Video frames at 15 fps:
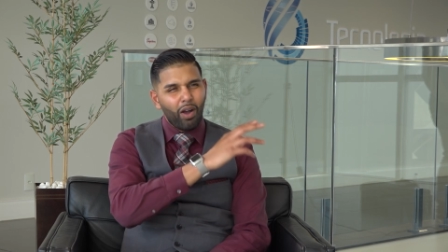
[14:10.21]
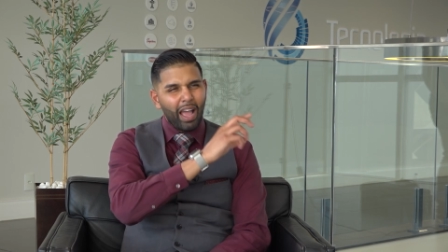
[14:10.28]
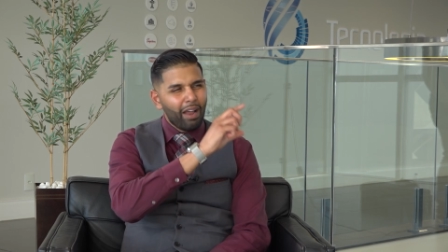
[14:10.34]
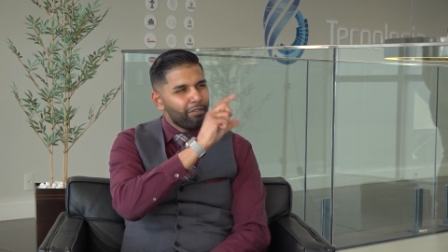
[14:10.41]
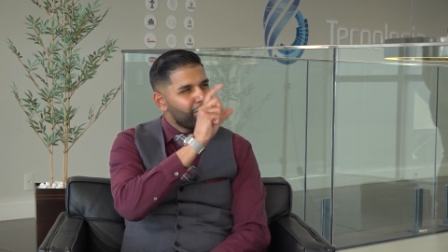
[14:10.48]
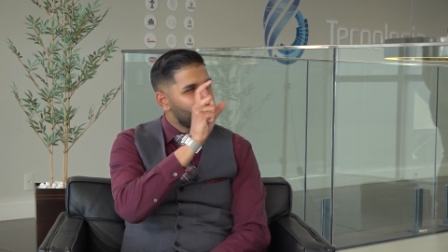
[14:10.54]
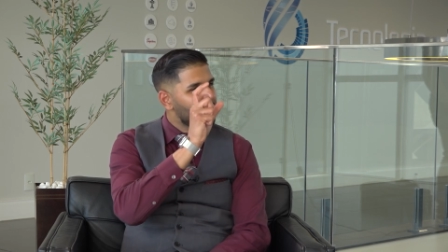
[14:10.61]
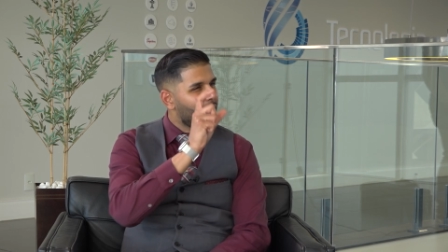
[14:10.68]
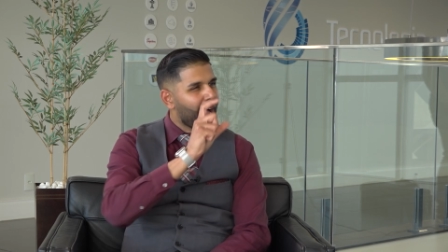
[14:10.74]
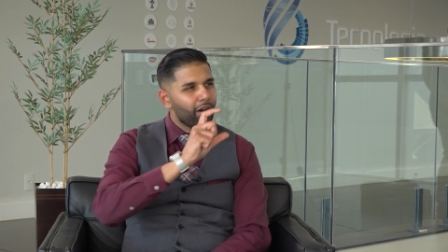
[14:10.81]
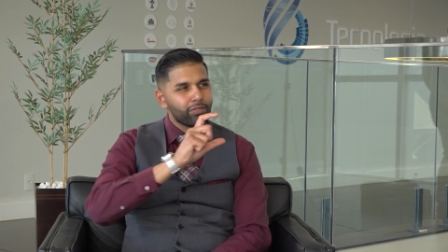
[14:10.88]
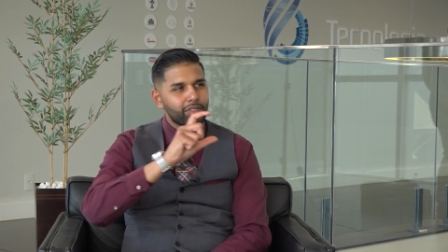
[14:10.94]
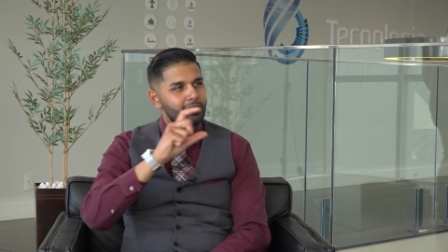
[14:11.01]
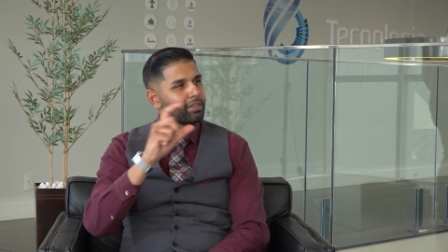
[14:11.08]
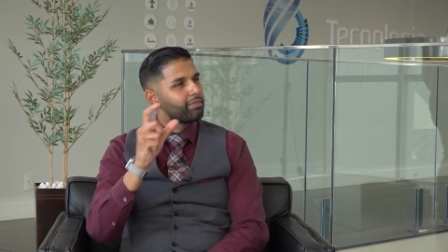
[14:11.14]
every
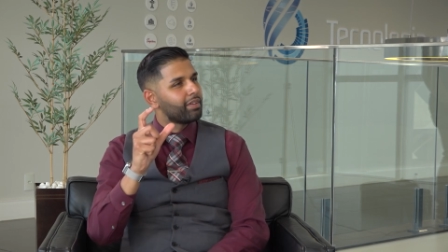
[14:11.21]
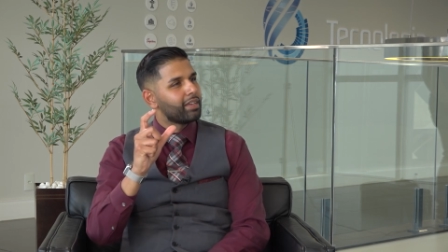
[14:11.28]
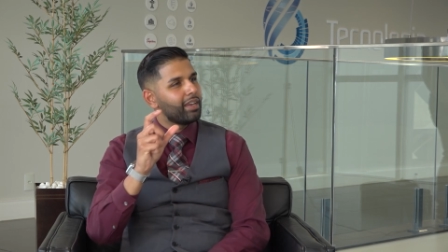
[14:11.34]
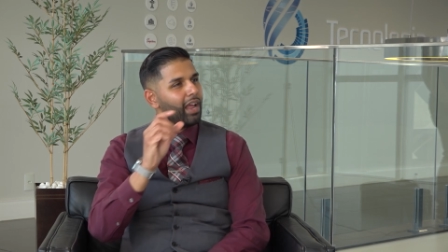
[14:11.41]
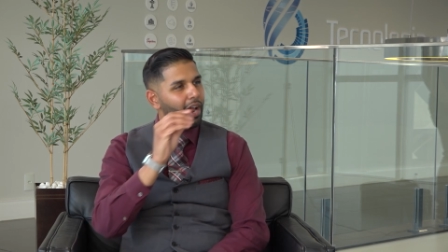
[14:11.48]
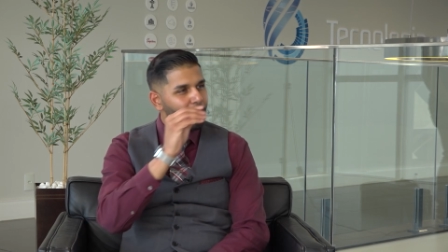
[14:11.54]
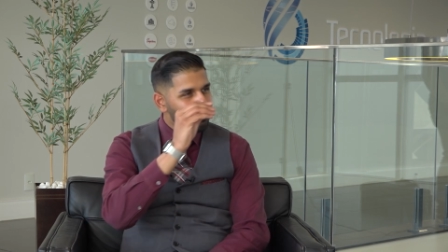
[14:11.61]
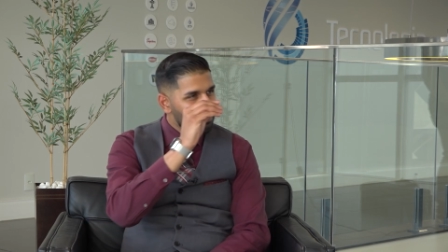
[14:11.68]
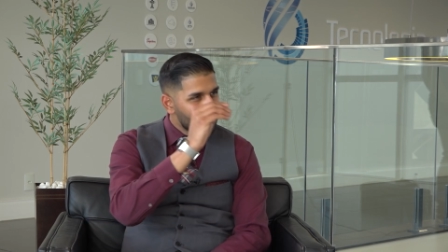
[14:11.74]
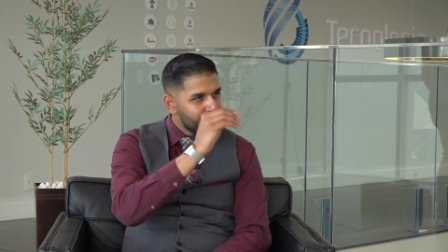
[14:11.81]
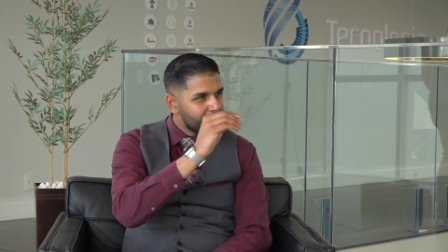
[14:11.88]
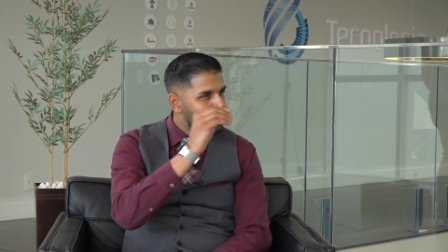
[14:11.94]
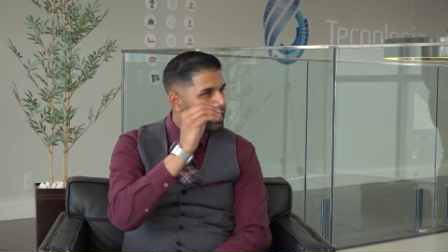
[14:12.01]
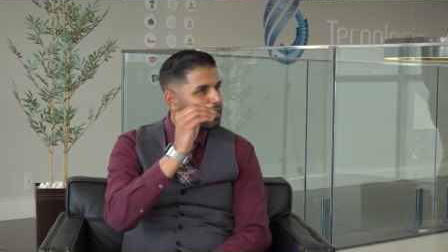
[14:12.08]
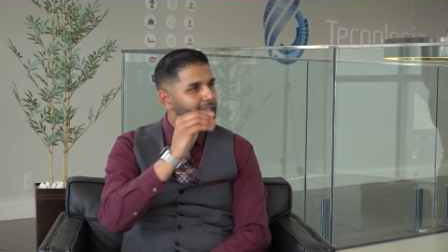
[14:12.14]
ounce of it, every
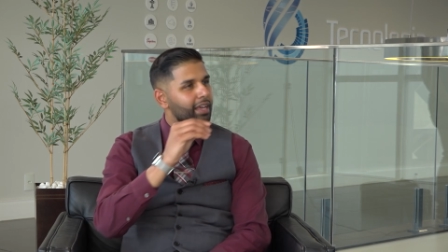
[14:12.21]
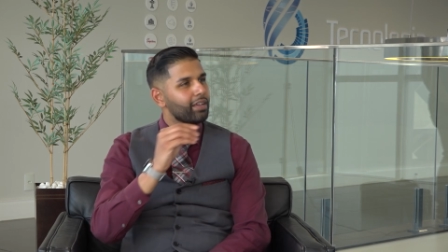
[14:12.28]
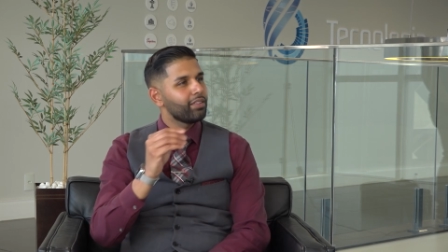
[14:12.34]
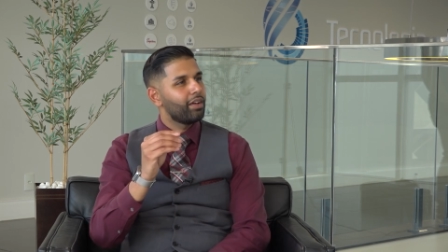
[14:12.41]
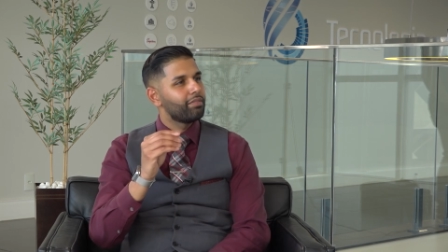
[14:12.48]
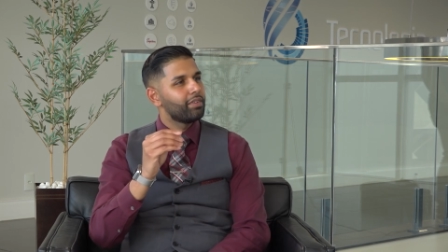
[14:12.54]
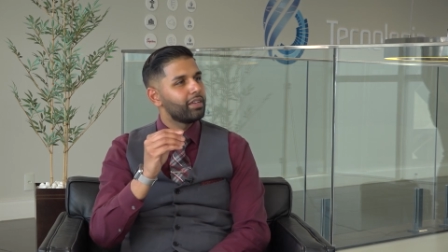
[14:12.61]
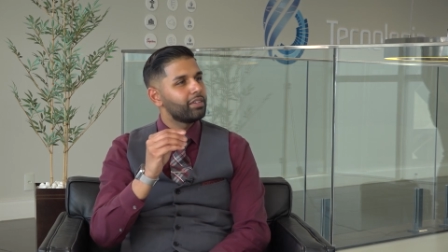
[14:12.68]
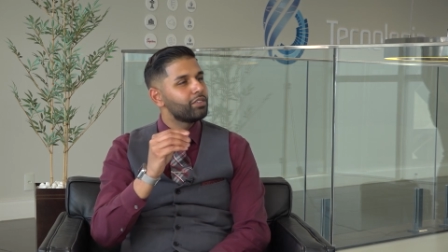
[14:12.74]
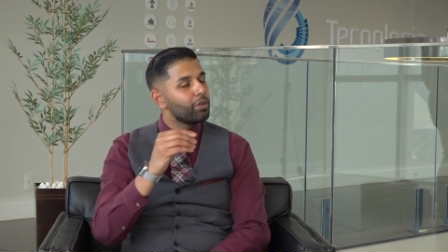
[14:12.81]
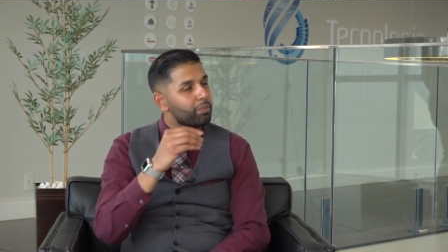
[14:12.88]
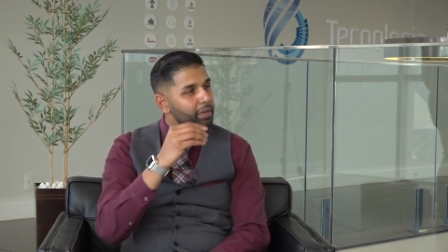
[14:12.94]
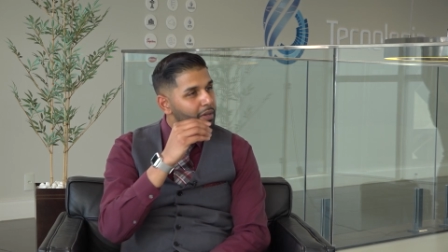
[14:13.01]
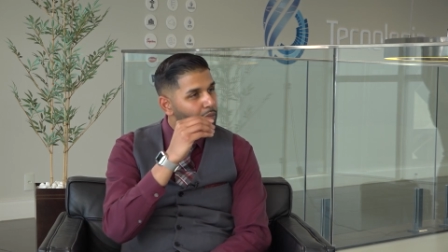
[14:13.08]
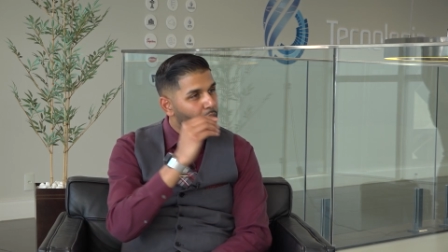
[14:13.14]
detail of it to
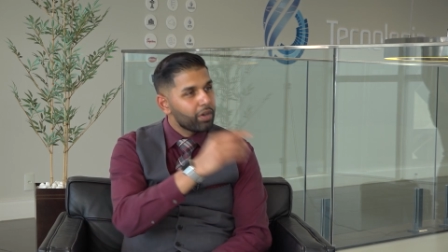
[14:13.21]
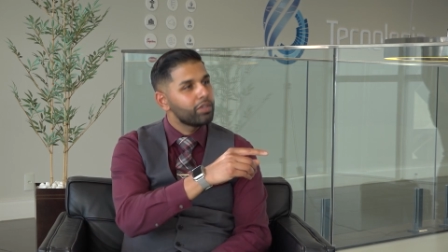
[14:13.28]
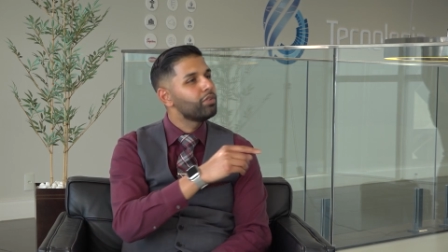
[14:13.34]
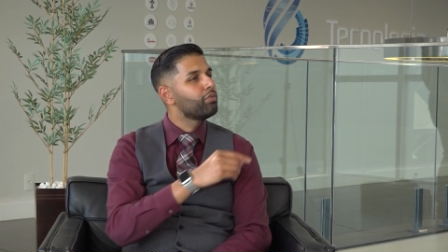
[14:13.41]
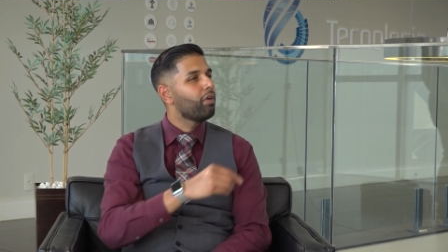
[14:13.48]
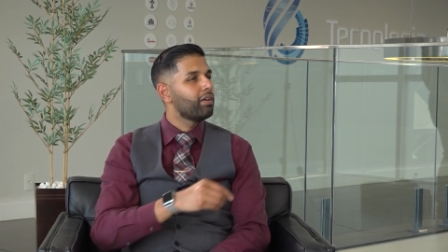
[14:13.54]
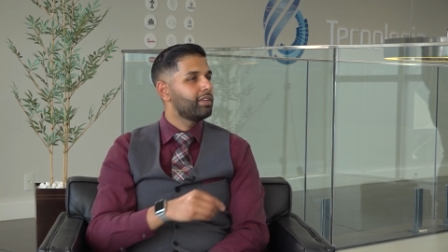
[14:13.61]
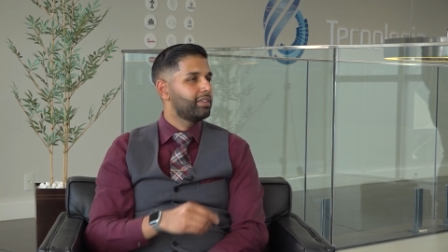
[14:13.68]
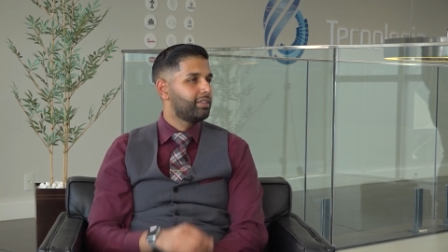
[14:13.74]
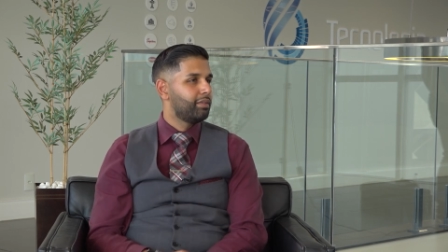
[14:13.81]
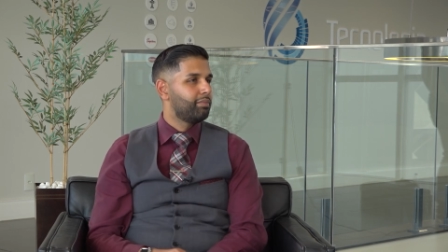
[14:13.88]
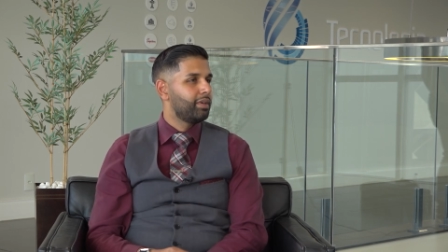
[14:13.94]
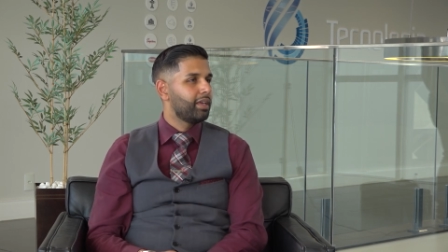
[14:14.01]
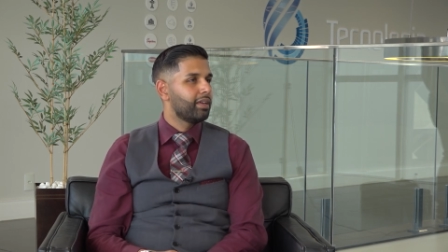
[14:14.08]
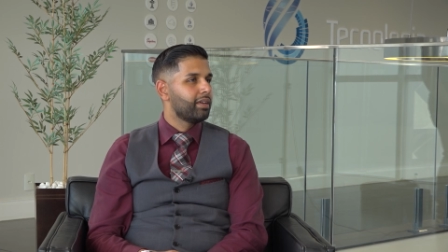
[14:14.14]
be what you want it to
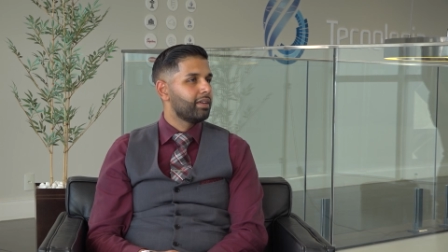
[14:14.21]
be.